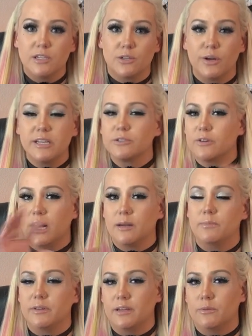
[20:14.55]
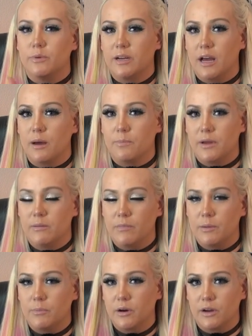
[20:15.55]
So his credibility went up in
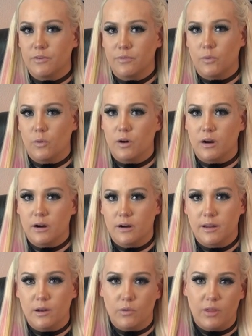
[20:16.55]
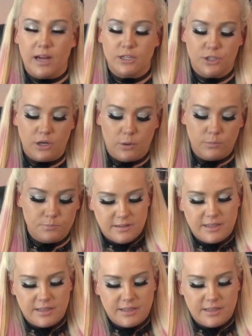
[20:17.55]
my book for you know that show.